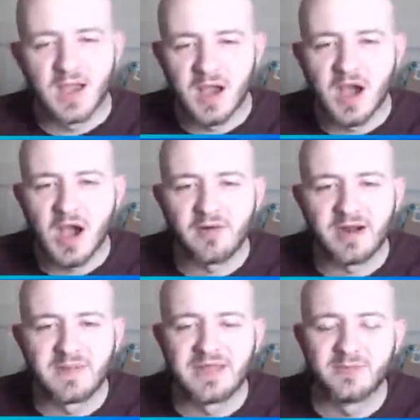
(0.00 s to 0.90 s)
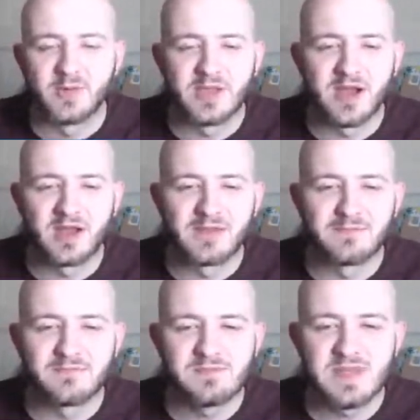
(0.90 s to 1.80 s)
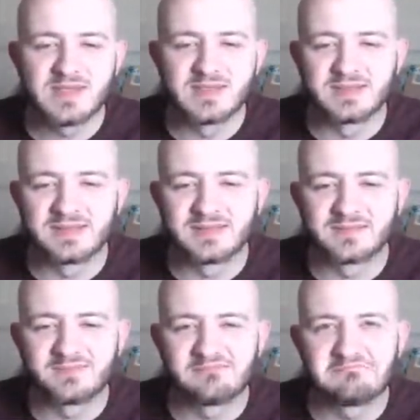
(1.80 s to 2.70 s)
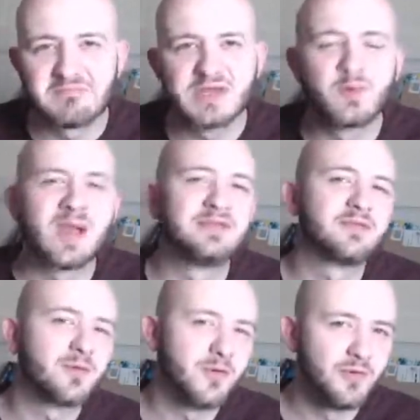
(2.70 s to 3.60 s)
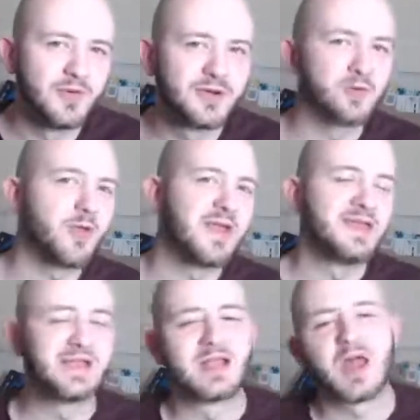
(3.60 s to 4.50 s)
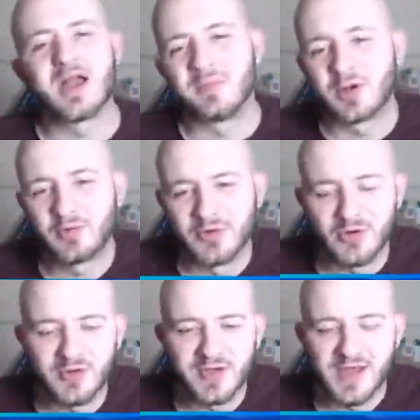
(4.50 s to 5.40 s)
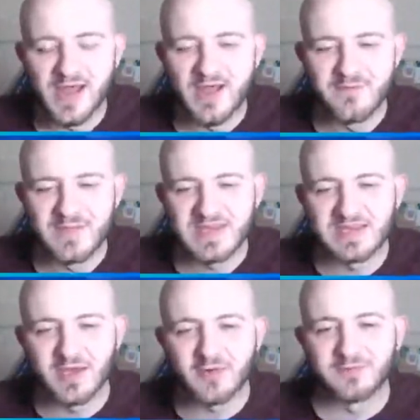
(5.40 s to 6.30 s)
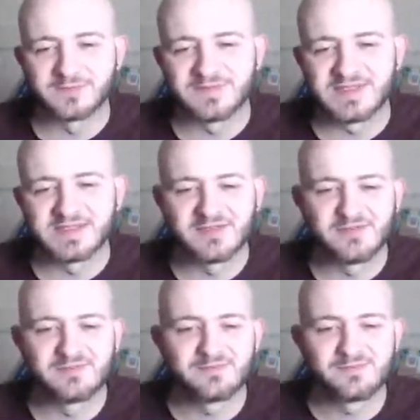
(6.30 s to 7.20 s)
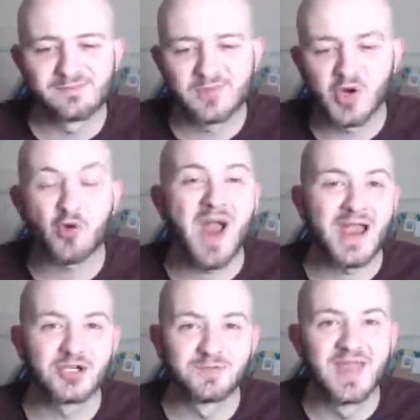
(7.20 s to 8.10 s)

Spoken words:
RIP, but we are midway through creating a Pleurodon ecosystem crash.